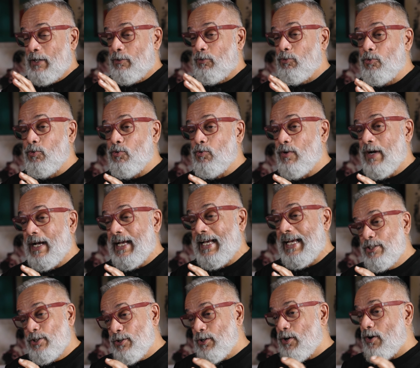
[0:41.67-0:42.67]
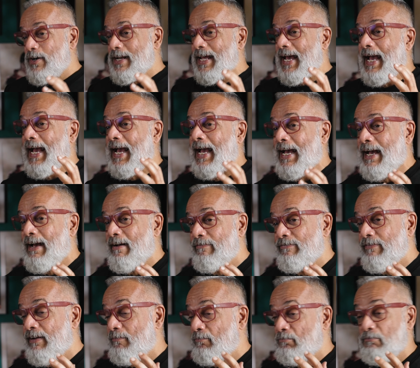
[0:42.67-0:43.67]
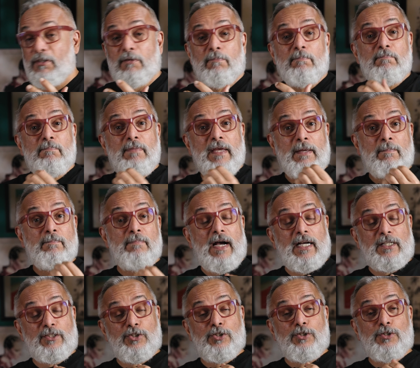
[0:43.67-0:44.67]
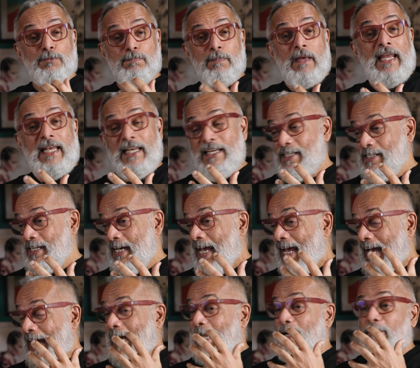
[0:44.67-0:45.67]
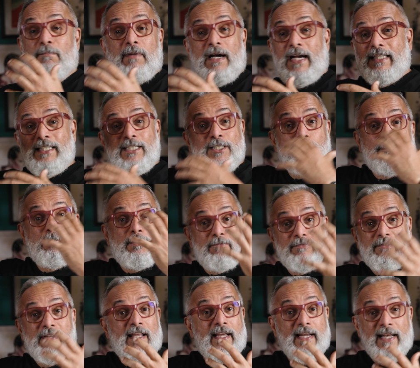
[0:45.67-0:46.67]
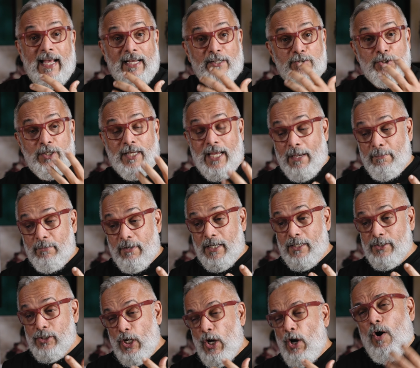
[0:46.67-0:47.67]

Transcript: who do not have the big bucks to spend and buy the top of the line action cameras,